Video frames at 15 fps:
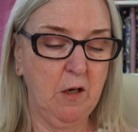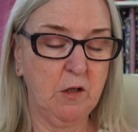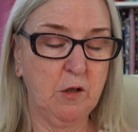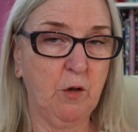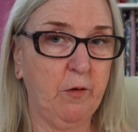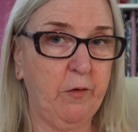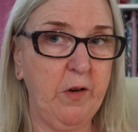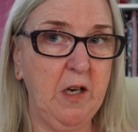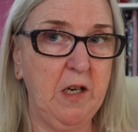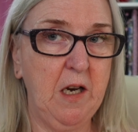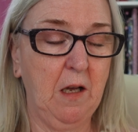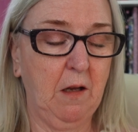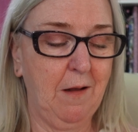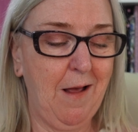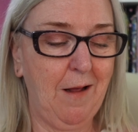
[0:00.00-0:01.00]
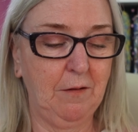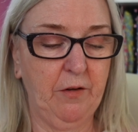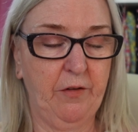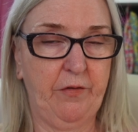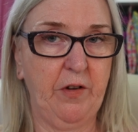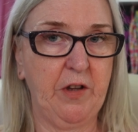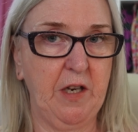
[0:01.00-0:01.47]
It's good for your nail
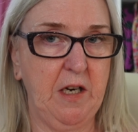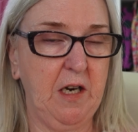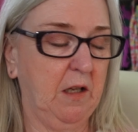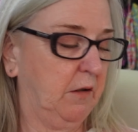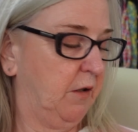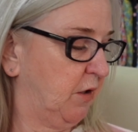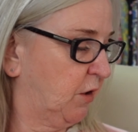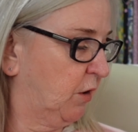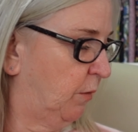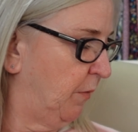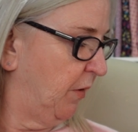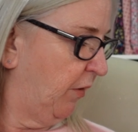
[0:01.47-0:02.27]
health, for the nail that's coming